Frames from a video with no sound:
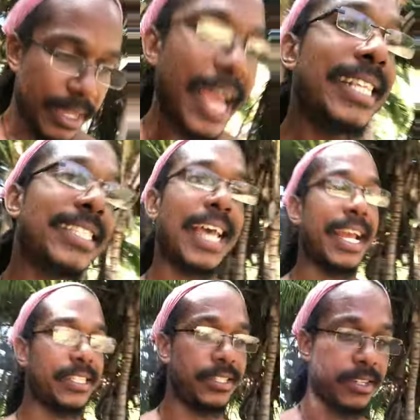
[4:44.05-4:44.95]

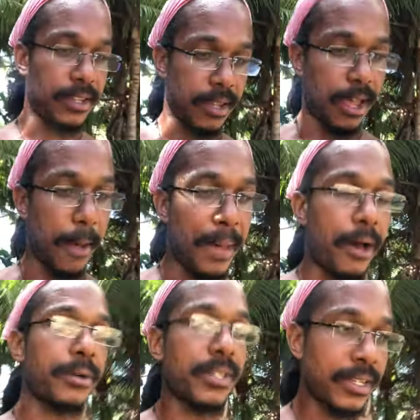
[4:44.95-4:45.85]
insights
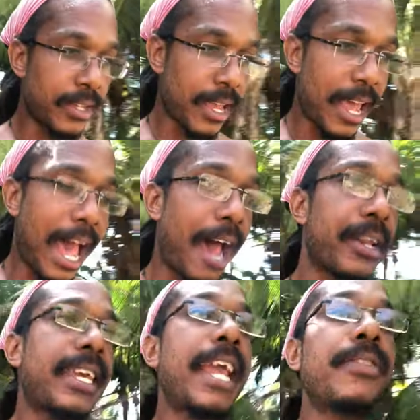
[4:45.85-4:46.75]
about how to
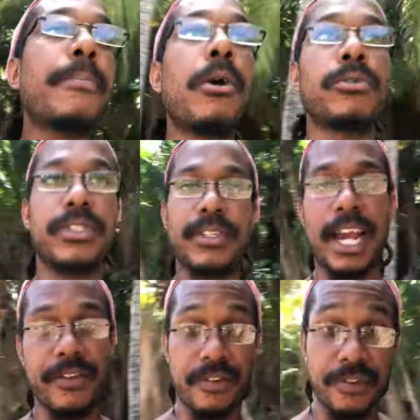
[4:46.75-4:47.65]
gain the most
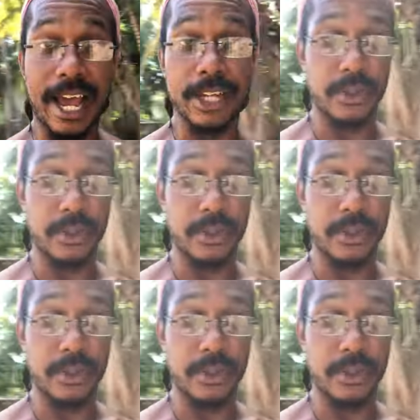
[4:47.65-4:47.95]
out of a flash